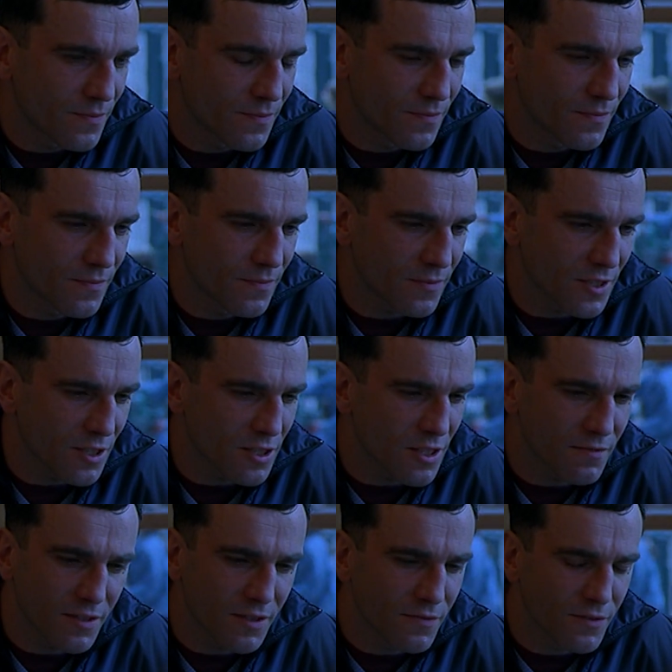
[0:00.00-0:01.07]
It's as if
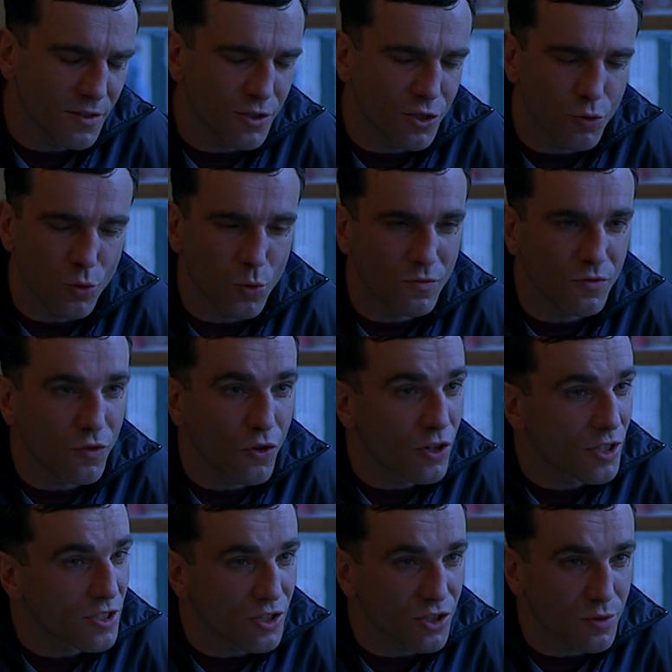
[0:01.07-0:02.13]
even your own voice
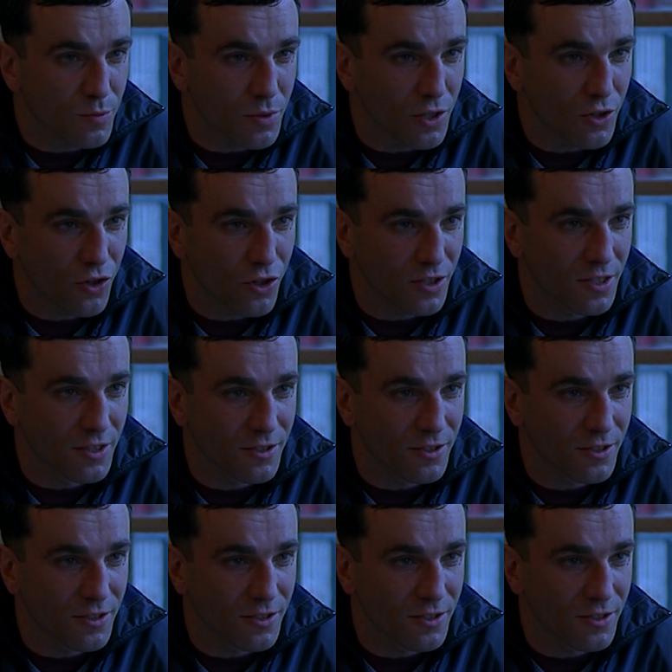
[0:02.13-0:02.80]
doesn't belong there.